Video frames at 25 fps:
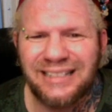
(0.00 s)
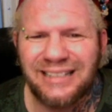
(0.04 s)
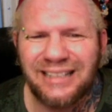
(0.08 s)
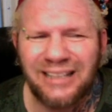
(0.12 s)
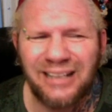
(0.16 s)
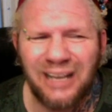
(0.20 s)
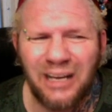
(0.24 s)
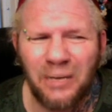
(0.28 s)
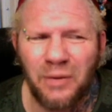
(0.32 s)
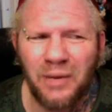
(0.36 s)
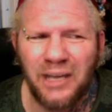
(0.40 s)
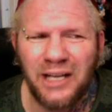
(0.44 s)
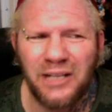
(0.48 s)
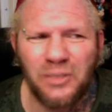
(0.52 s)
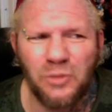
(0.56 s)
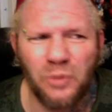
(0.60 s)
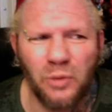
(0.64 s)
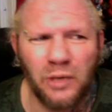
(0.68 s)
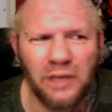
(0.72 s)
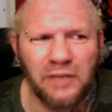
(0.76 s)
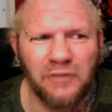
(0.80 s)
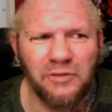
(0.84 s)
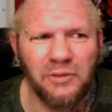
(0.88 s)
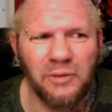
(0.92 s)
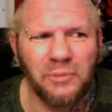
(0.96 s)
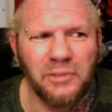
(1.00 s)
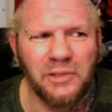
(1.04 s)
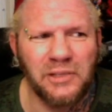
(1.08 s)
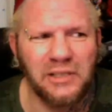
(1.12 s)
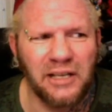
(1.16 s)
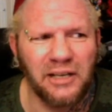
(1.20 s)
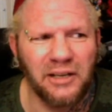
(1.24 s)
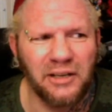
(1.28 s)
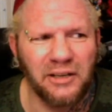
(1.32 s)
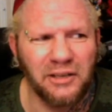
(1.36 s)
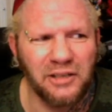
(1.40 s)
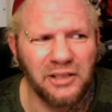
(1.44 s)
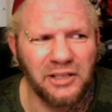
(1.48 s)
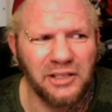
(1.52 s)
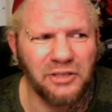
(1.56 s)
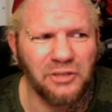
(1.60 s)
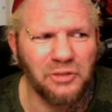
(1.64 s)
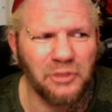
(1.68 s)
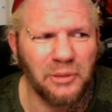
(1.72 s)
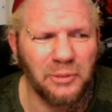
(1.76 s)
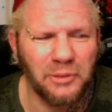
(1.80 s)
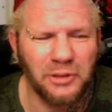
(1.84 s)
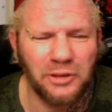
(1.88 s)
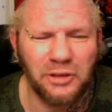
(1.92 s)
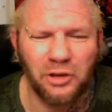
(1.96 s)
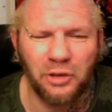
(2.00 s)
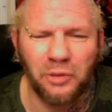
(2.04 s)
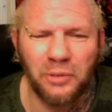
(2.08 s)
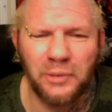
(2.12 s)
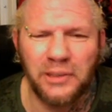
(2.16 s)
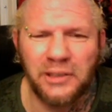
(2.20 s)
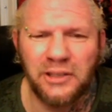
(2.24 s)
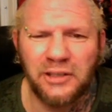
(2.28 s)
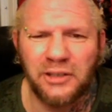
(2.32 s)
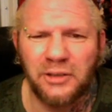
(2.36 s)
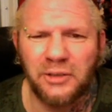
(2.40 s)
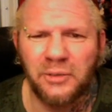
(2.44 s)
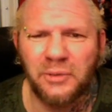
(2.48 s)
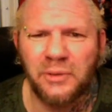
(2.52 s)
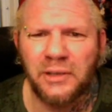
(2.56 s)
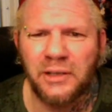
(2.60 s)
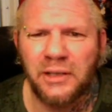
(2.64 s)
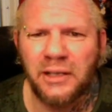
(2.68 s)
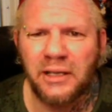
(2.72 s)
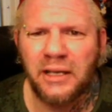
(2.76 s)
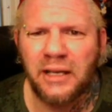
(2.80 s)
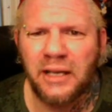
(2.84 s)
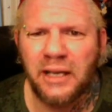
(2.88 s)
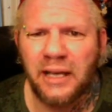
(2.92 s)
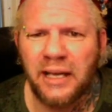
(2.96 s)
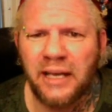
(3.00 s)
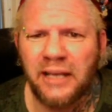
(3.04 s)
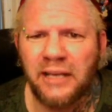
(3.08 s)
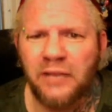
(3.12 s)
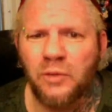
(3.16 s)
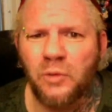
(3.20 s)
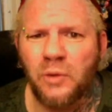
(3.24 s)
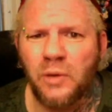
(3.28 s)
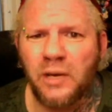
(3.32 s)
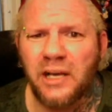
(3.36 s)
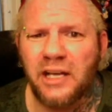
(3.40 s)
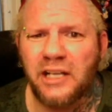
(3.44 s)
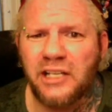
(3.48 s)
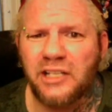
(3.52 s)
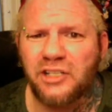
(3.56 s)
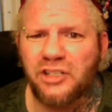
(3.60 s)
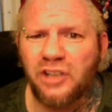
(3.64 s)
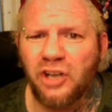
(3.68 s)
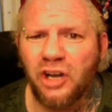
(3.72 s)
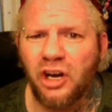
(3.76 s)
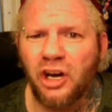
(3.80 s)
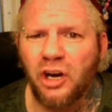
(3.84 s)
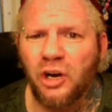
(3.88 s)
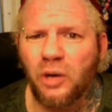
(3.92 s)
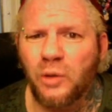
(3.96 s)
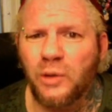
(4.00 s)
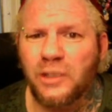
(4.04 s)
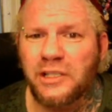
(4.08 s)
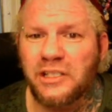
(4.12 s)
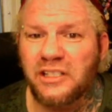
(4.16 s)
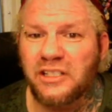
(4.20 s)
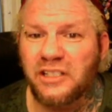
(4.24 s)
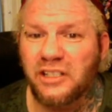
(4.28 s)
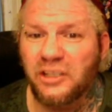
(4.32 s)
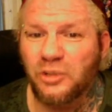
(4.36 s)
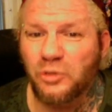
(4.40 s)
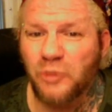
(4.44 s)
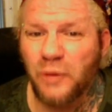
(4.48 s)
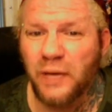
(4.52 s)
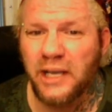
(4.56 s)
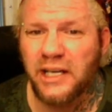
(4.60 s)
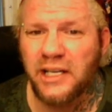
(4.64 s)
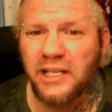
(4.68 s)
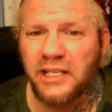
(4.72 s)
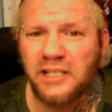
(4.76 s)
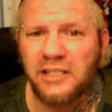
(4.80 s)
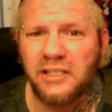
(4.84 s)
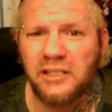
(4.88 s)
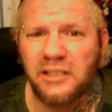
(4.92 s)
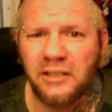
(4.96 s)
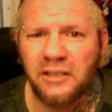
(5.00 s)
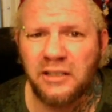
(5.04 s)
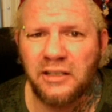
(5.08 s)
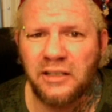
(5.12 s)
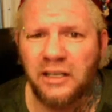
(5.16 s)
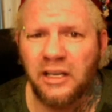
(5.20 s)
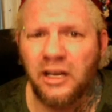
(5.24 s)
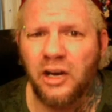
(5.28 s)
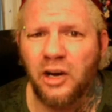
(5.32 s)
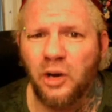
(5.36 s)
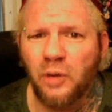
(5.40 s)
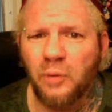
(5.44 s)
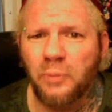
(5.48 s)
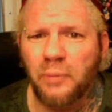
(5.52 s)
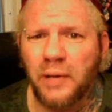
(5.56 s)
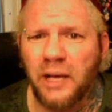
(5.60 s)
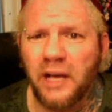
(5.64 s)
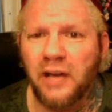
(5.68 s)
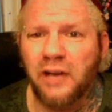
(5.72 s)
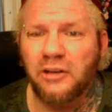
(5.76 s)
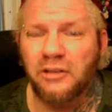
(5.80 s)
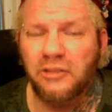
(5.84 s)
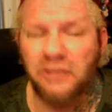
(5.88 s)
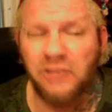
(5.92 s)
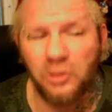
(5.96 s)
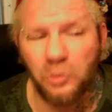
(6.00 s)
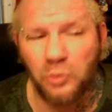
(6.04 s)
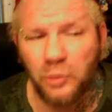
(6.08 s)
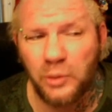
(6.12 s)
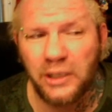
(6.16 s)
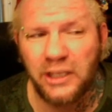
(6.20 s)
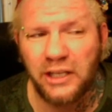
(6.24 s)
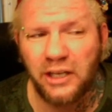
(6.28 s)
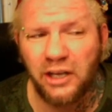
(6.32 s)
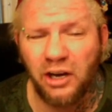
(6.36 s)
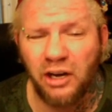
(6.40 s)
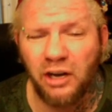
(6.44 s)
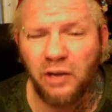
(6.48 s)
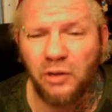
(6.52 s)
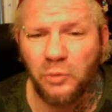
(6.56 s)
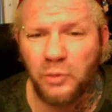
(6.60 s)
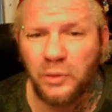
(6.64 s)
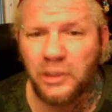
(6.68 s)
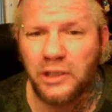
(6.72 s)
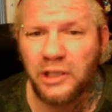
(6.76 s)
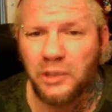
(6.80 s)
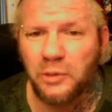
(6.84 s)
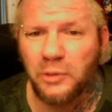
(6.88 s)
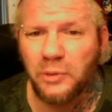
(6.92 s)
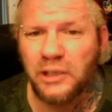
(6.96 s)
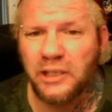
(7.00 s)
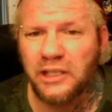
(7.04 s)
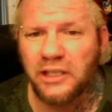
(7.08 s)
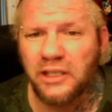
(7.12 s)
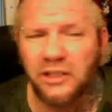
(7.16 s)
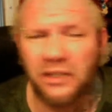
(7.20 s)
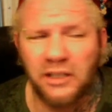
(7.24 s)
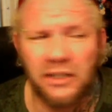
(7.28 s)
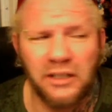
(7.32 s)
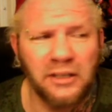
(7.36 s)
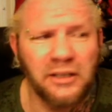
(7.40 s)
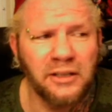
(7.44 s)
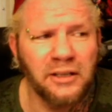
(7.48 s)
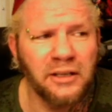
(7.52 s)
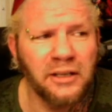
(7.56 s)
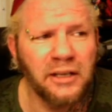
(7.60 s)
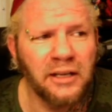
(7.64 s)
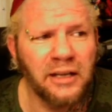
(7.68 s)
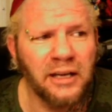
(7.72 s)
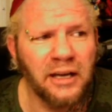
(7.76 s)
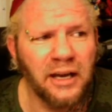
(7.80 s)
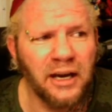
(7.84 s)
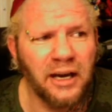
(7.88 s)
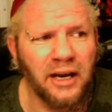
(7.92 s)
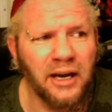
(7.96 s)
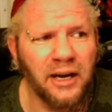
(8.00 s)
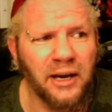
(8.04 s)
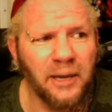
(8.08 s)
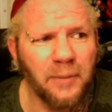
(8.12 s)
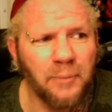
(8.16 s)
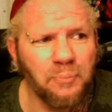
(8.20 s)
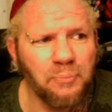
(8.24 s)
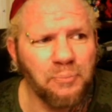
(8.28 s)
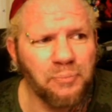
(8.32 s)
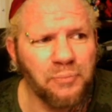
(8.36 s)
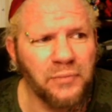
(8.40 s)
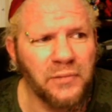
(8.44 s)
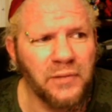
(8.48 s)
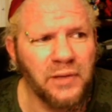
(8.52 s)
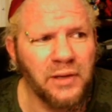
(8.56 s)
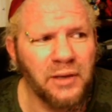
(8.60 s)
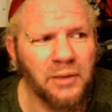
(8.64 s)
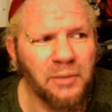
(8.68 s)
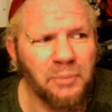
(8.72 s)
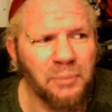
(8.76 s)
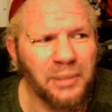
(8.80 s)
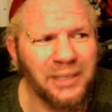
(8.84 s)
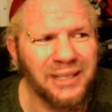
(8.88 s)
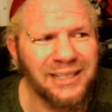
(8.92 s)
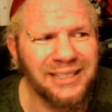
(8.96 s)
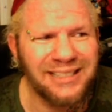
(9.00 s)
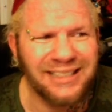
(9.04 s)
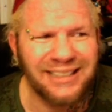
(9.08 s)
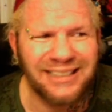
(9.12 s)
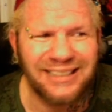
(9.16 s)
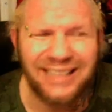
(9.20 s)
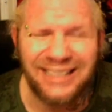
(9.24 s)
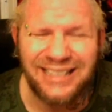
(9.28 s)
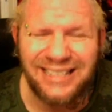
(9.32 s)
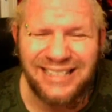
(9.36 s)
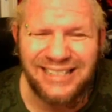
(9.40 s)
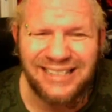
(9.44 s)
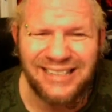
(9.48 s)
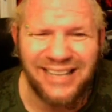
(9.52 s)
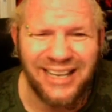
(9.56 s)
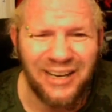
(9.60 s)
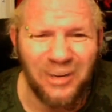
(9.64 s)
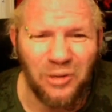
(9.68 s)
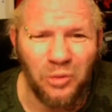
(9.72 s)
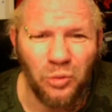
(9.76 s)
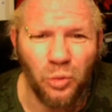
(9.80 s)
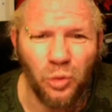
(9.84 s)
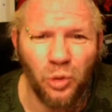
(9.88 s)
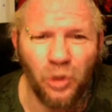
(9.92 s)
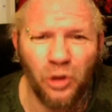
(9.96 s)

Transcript: I watched one of them because Dreamer told me to, and the one I saw wasn't the greatest, but I heard they really are really really good. But it's like, that's a lot of